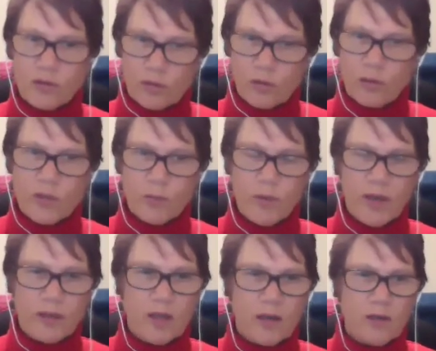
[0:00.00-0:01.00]
talks
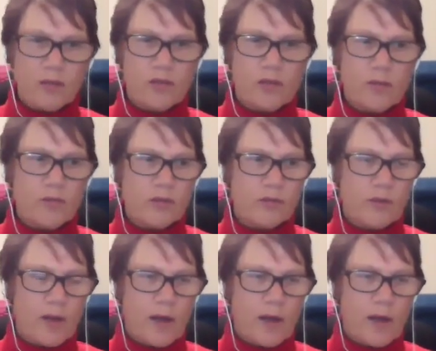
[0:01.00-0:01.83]
about that in terms of